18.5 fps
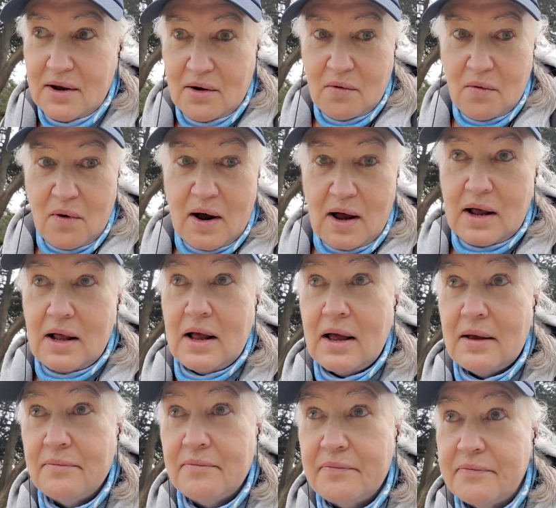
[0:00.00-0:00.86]
while
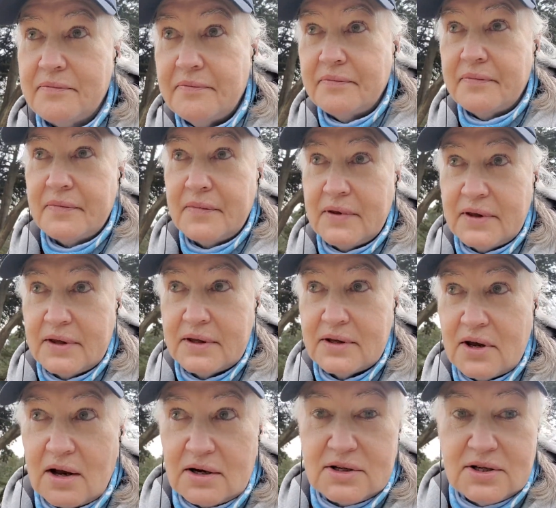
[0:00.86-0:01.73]
I'm
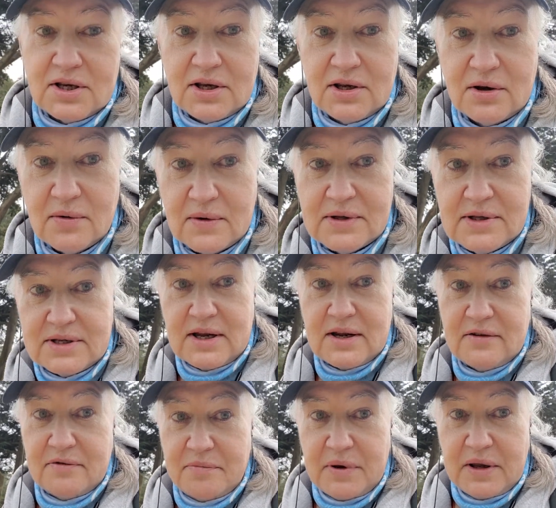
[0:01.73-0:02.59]
talk to you
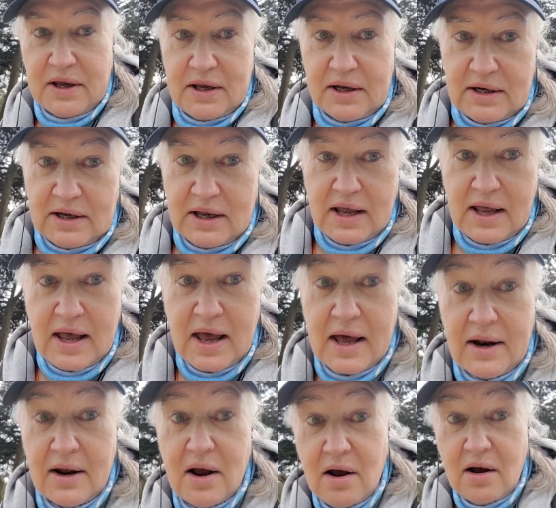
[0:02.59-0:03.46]
instead of being
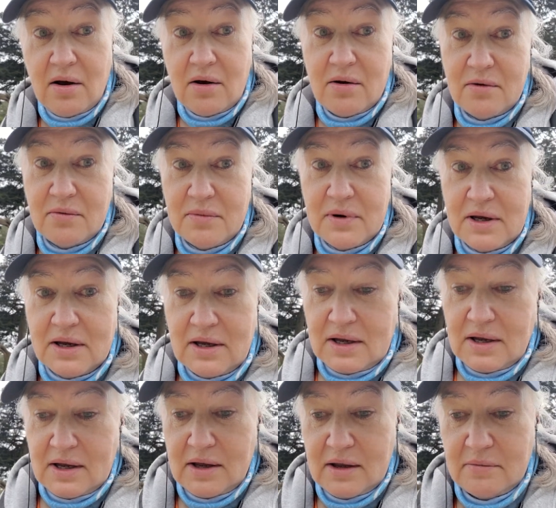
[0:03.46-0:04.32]
at home
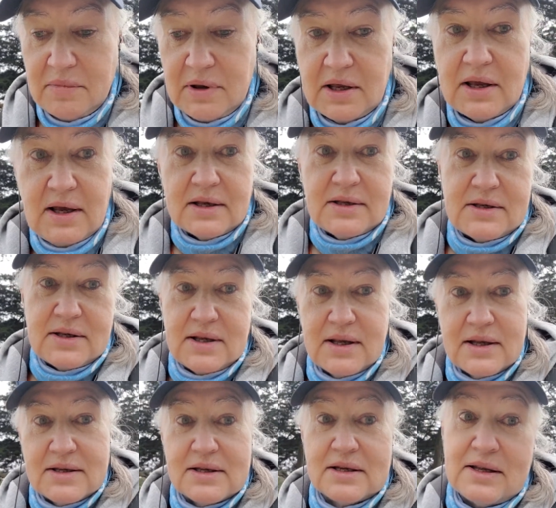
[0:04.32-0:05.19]
because
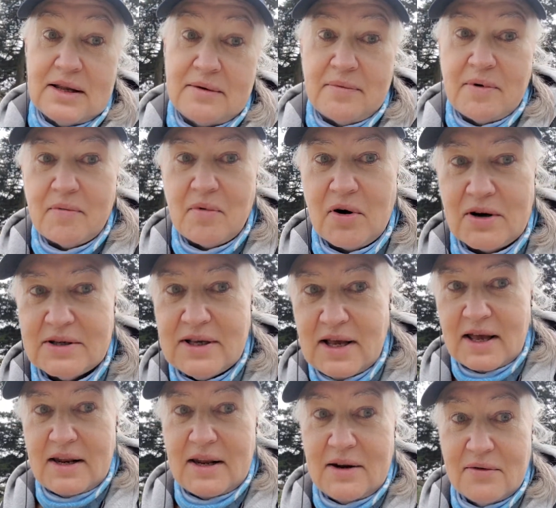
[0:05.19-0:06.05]
it's a little bit more
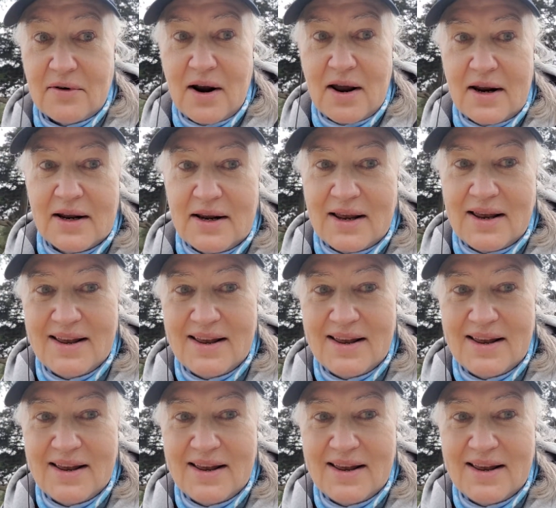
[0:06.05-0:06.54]
exciting, right?